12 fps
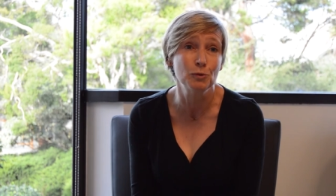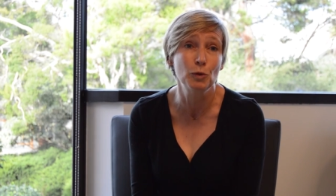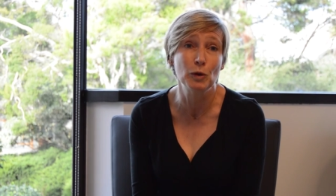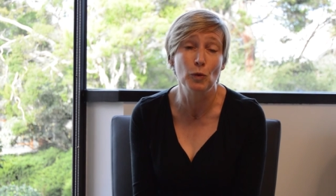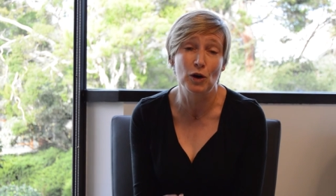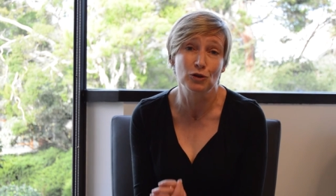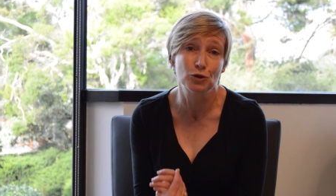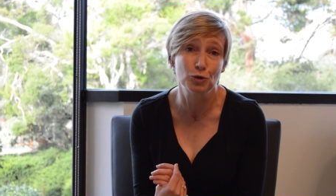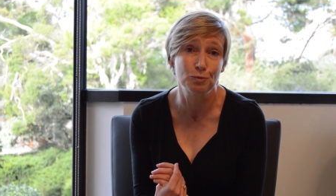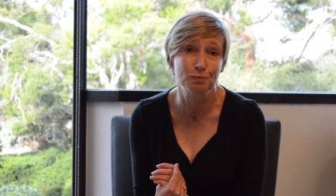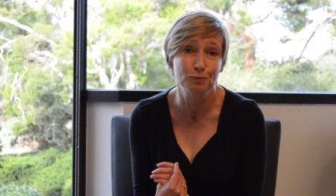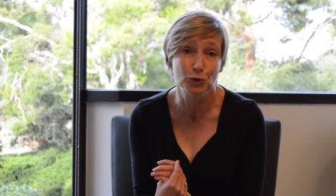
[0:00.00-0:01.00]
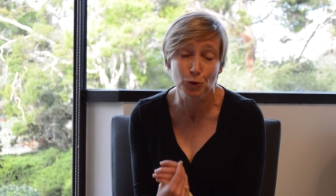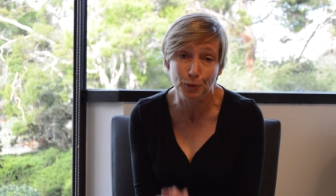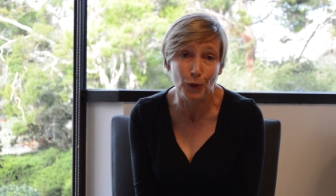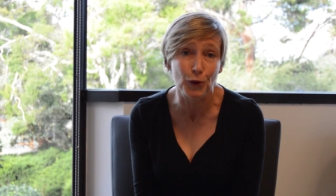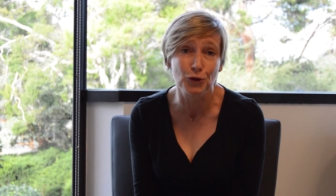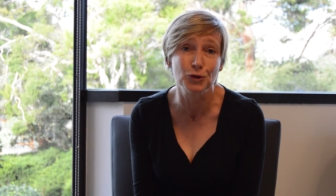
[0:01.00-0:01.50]
We want to
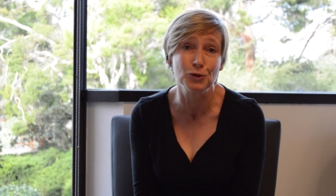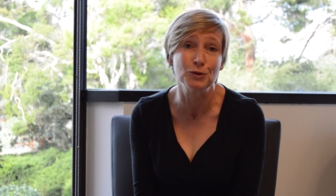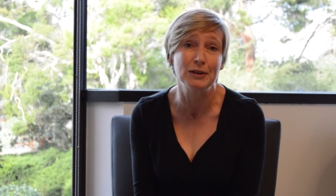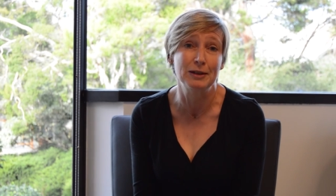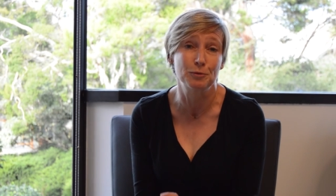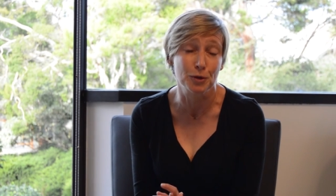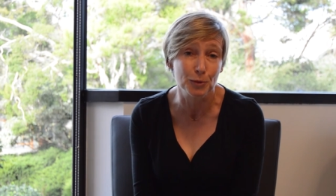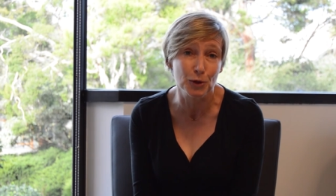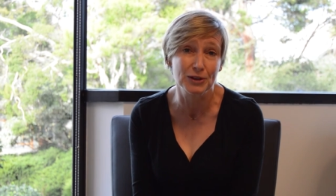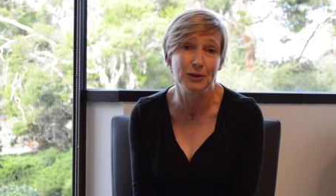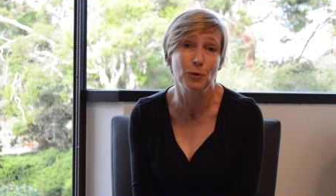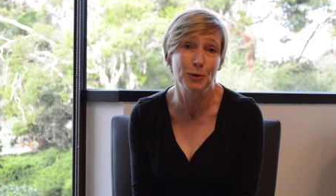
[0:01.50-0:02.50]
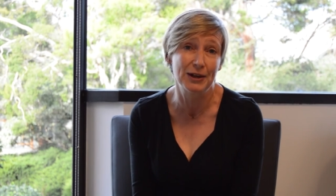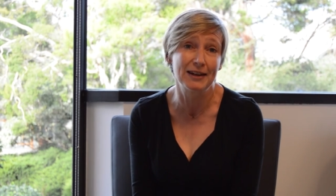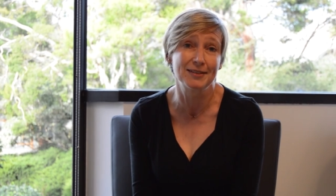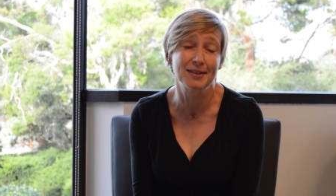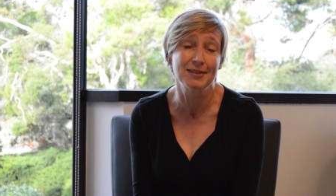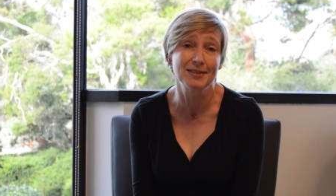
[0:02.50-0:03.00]
support you in promoting open
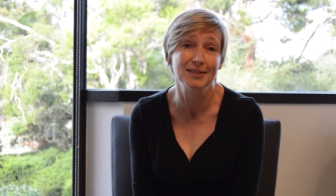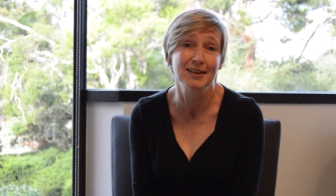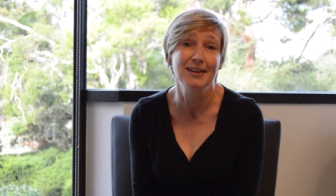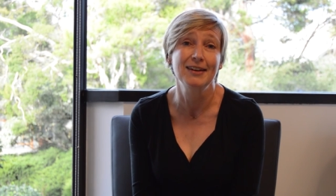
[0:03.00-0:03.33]
access,